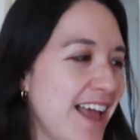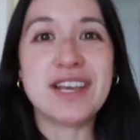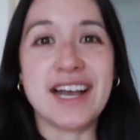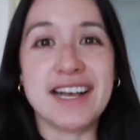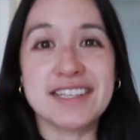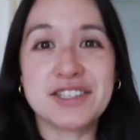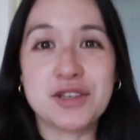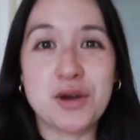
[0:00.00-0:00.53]

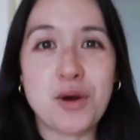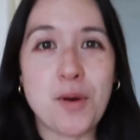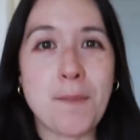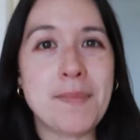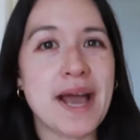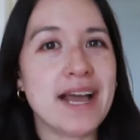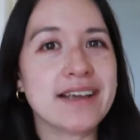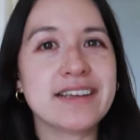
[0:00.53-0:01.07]
Yeah, so
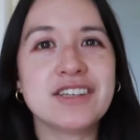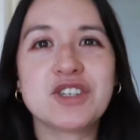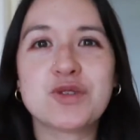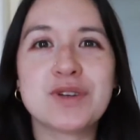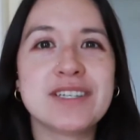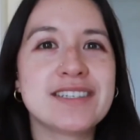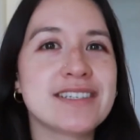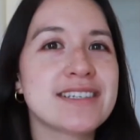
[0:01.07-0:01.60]
back in
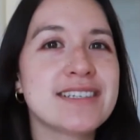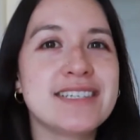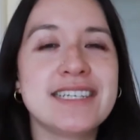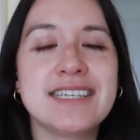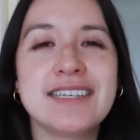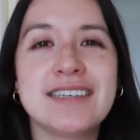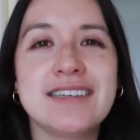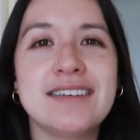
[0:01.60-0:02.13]

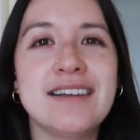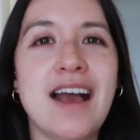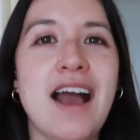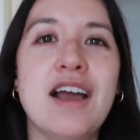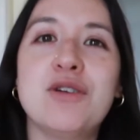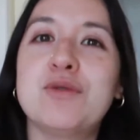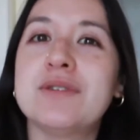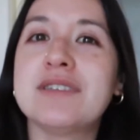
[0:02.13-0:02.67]
2016,
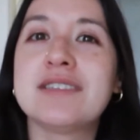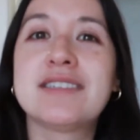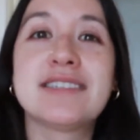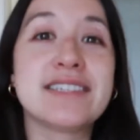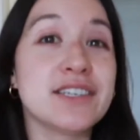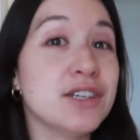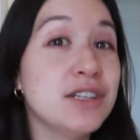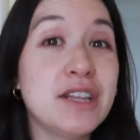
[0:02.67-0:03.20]
I was
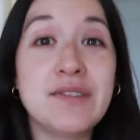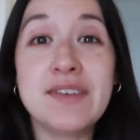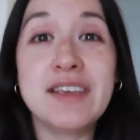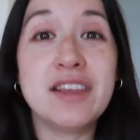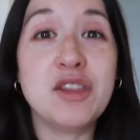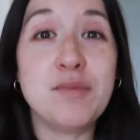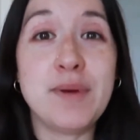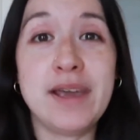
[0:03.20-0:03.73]
still living
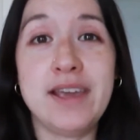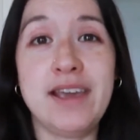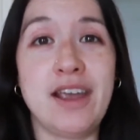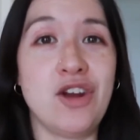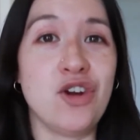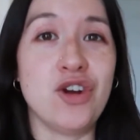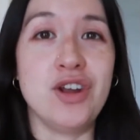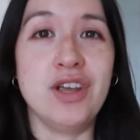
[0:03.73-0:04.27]
in the Bay
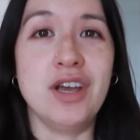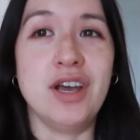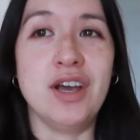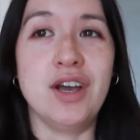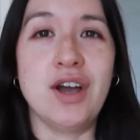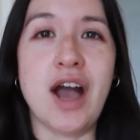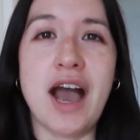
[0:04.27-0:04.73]
Area.